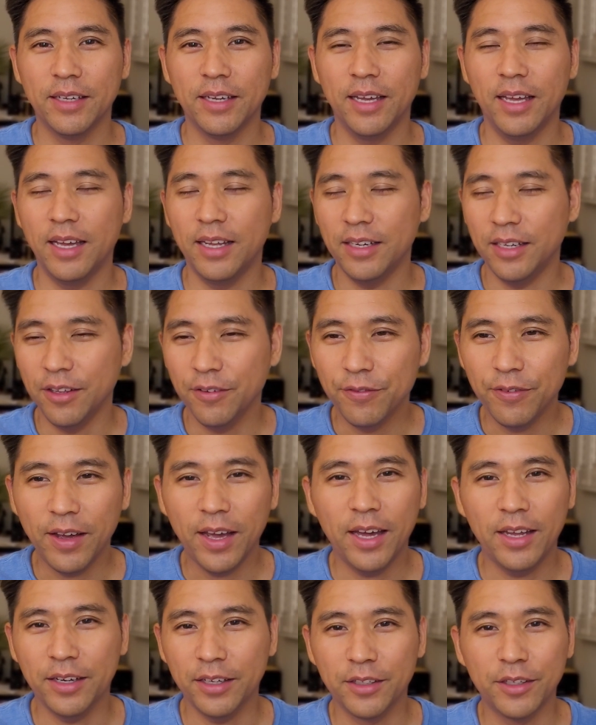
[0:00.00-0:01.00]
and if I
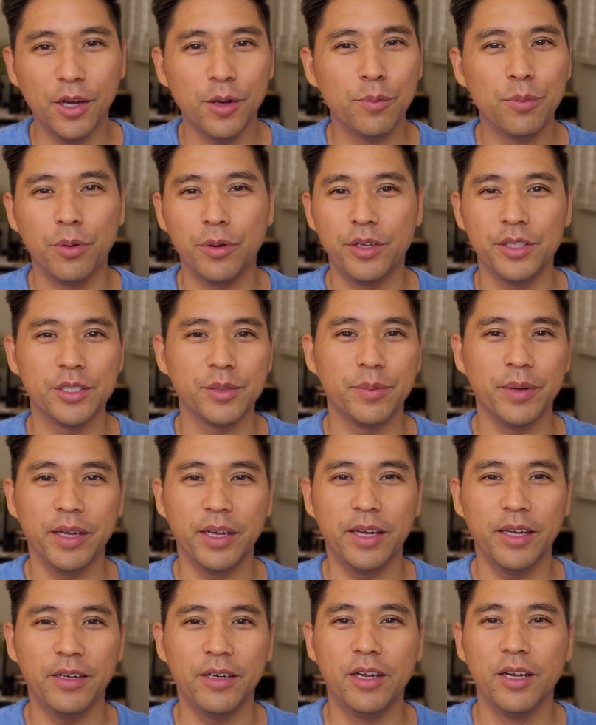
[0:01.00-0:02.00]
had a gun pointed to my
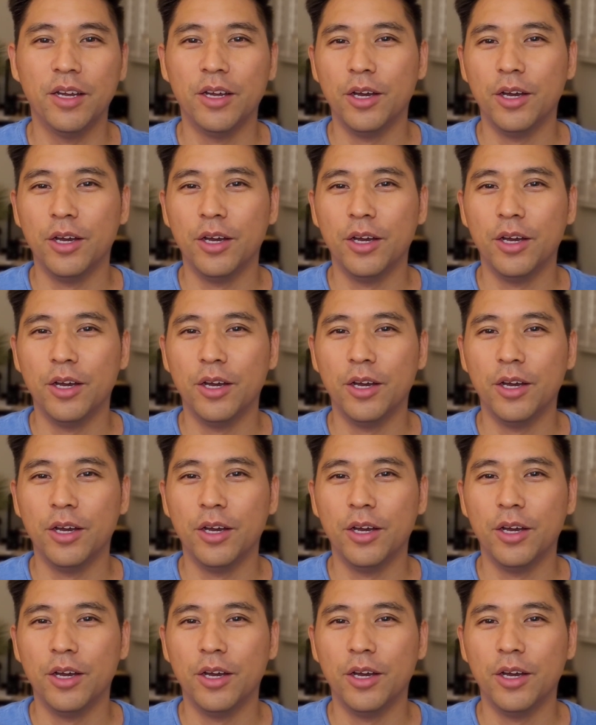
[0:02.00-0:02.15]
head,